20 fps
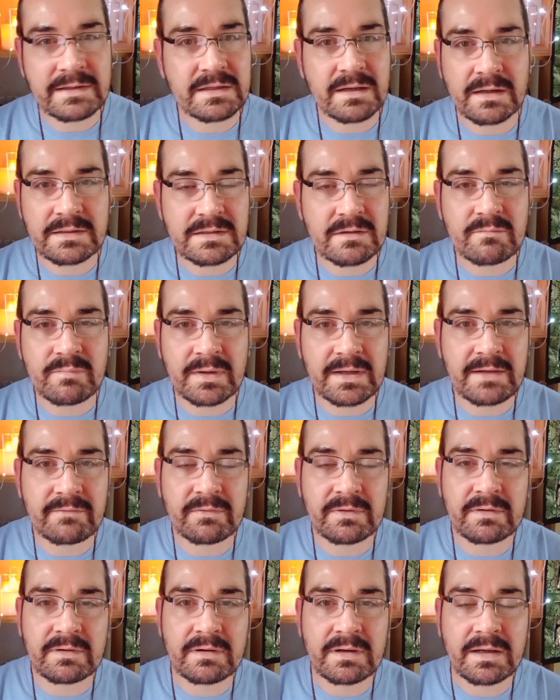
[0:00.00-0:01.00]
I don't believe
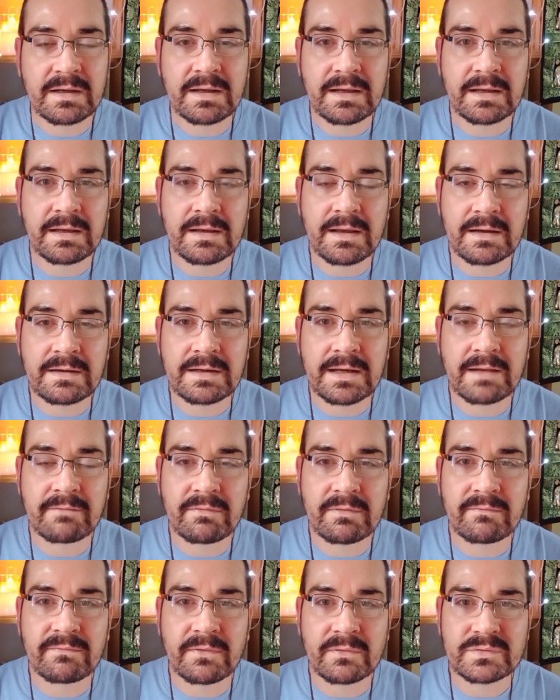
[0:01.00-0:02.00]
in
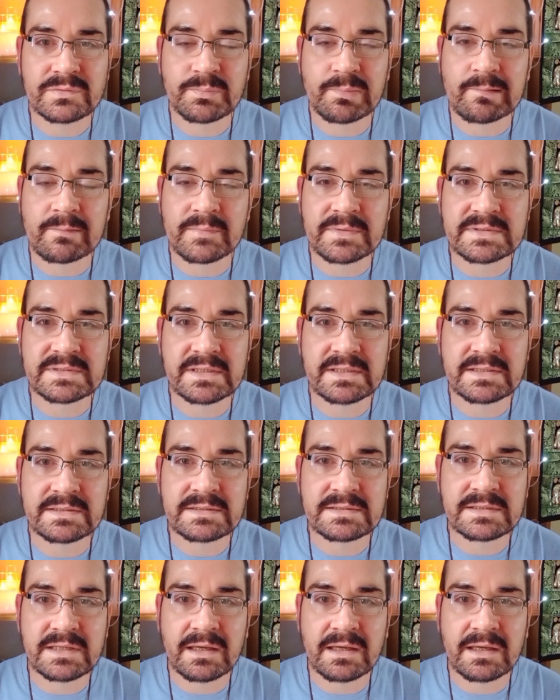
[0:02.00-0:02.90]
giving false promises.